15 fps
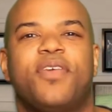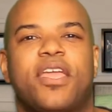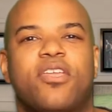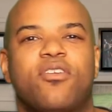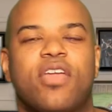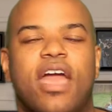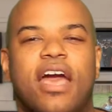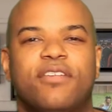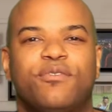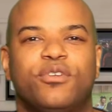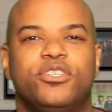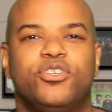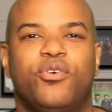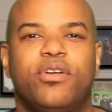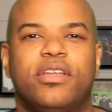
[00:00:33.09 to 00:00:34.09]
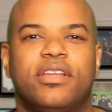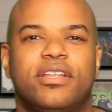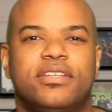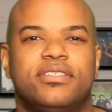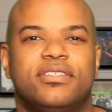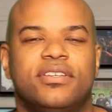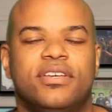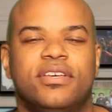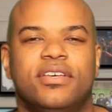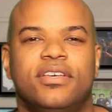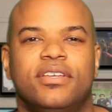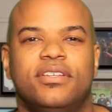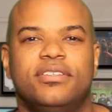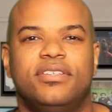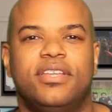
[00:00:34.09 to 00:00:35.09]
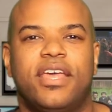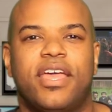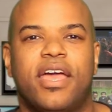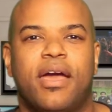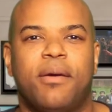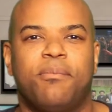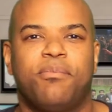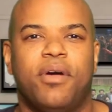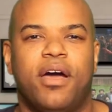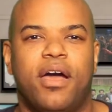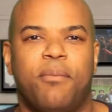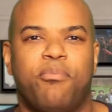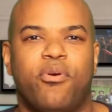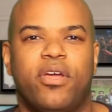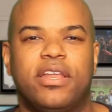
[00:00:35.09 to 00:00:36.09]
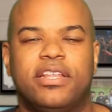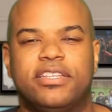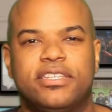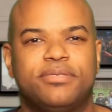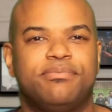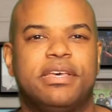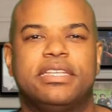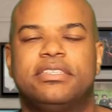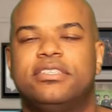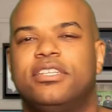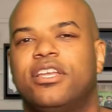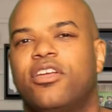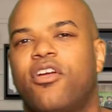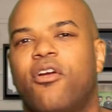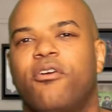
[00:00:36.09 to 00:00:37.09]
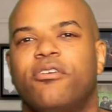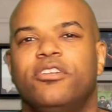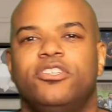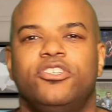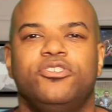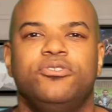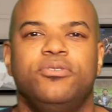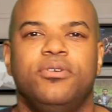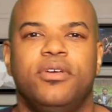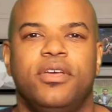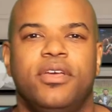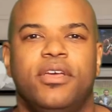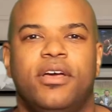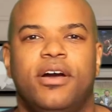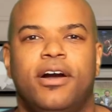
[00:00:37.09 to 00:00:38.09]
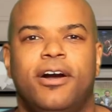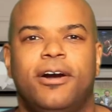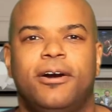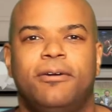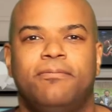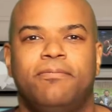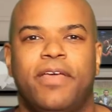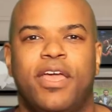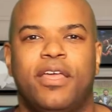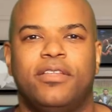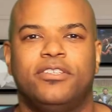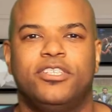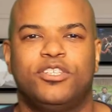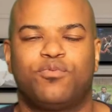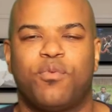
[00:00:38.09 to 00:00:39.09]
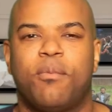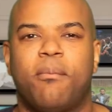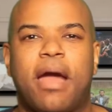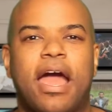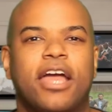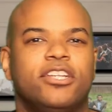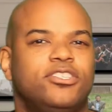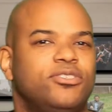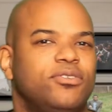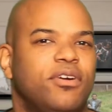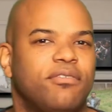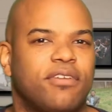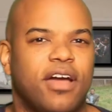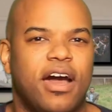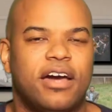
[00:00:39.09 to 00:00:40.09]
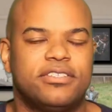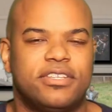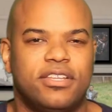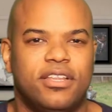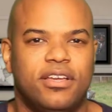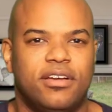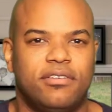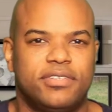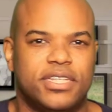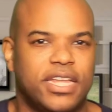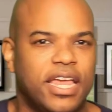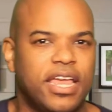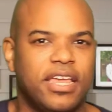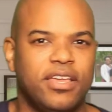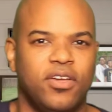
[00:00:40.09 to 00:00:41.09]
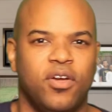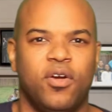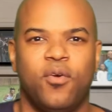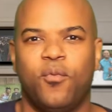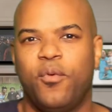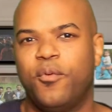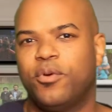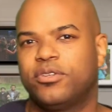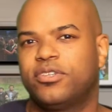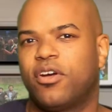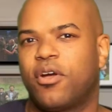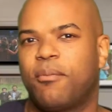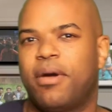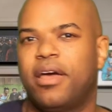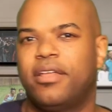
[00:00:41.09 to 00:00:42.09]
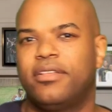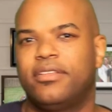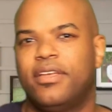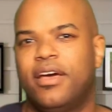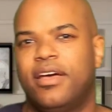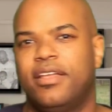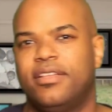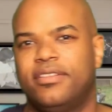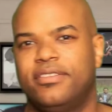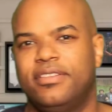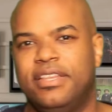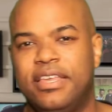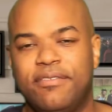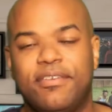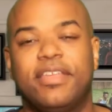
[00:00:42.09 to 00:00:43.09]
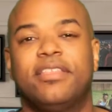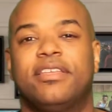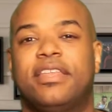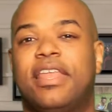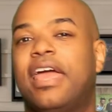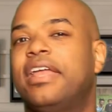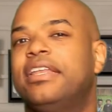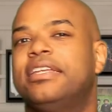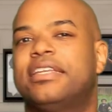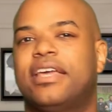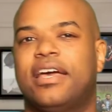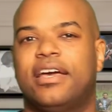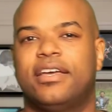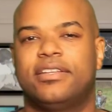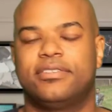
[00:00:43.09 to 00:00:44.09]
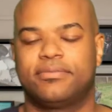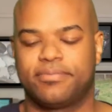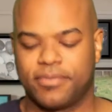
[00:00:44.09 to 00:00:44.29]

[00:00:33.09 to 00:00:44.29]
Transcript: Thank you guys for joining us today. I pray that this message encourage you and just remind you of God's love. Today, we want to talk about leaving the 99.